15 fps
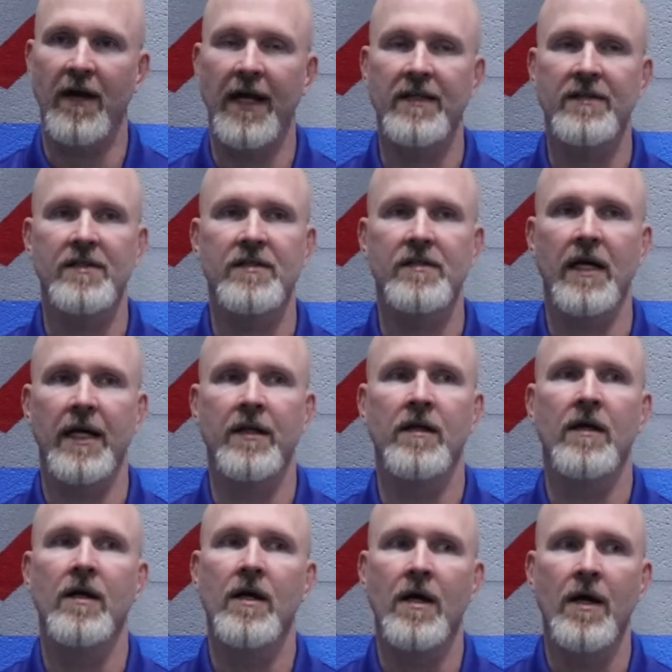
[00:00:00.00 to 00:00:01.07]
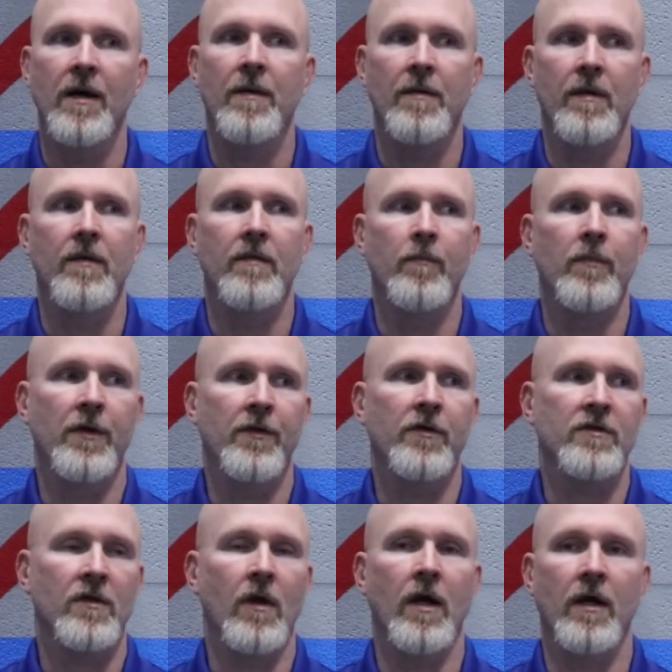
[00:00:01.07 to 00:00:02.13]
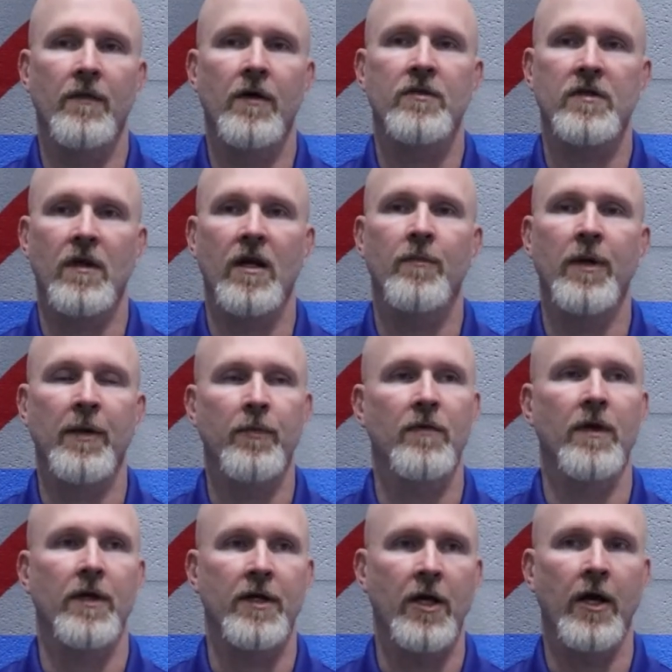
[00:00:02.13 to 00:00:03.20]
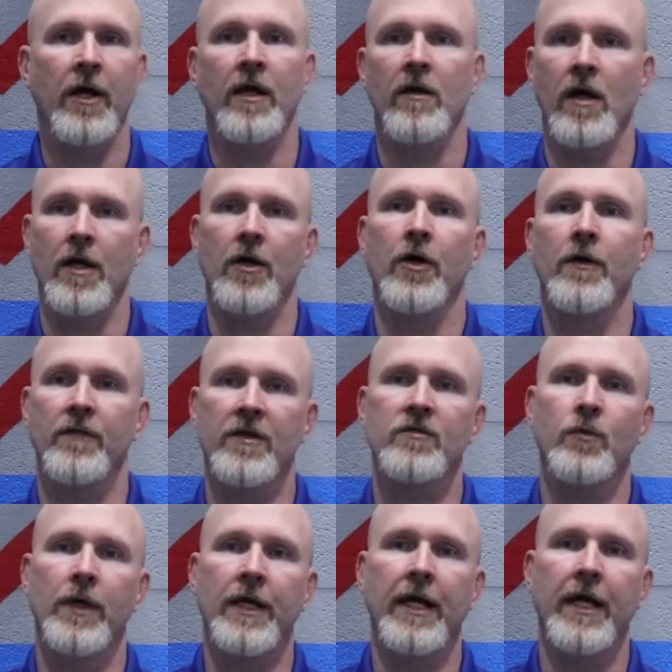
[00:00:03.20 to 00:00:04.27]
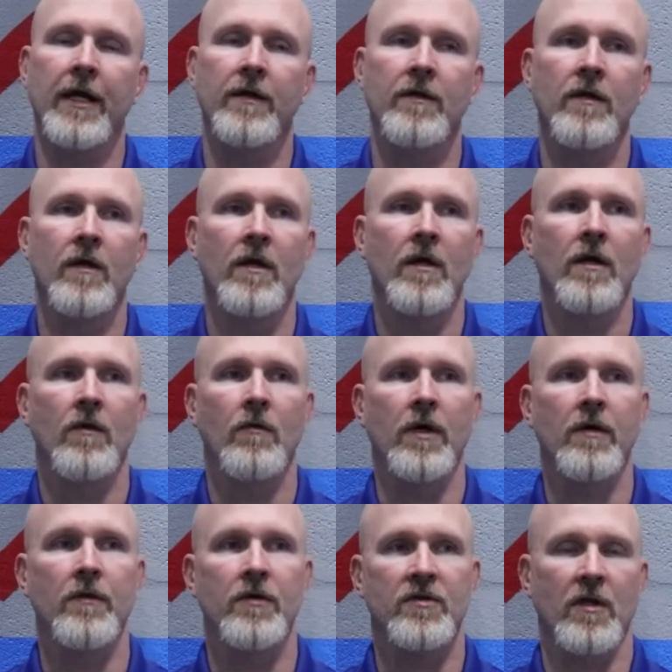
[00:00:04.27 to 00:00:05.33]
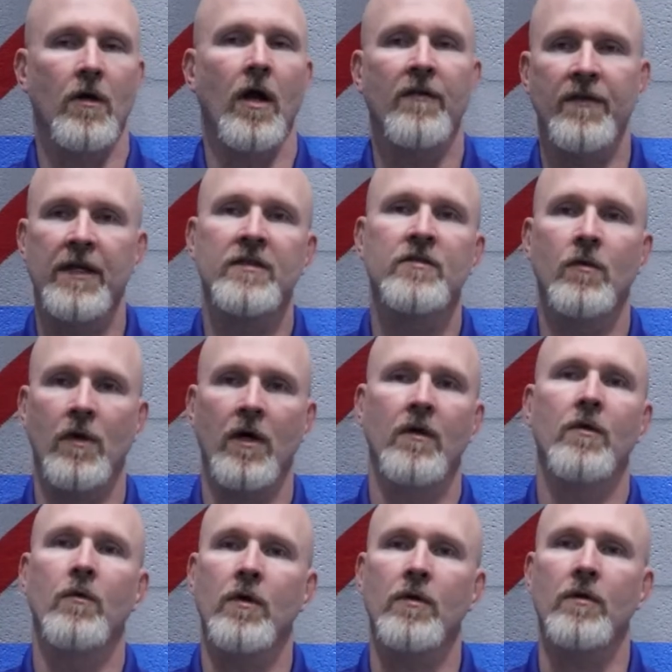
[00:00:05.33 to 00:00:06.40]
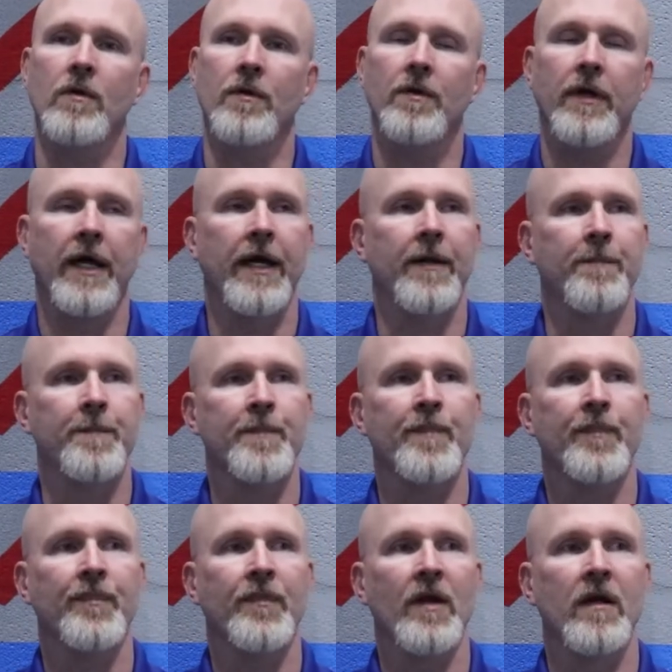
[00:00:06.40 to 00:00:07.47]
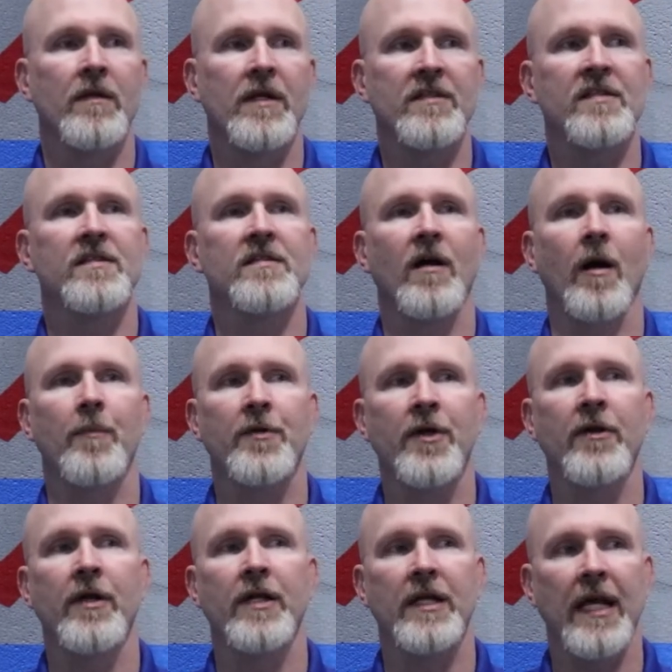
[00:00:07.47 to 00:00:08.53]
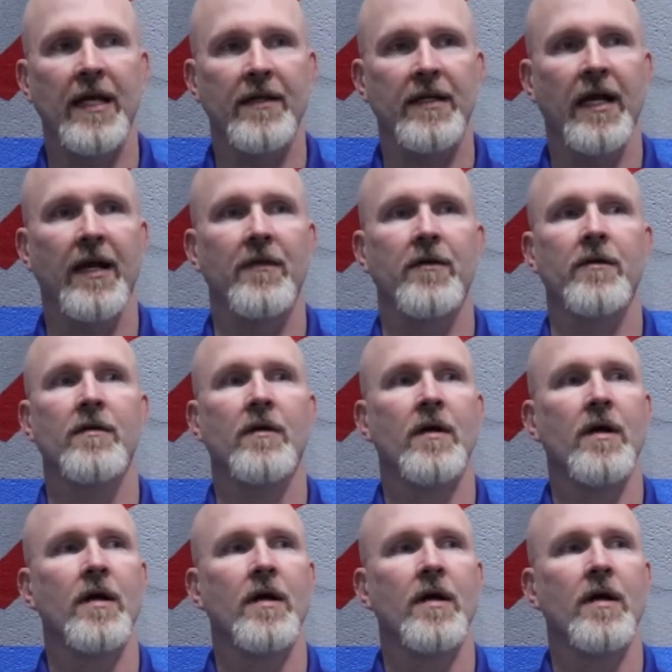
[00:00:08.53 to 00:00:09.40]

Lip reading: faces, but there's a lot of people that are carrying a lot of hurt this weekend. There's a lot of things going on in the world, and this is an opportunity to get together,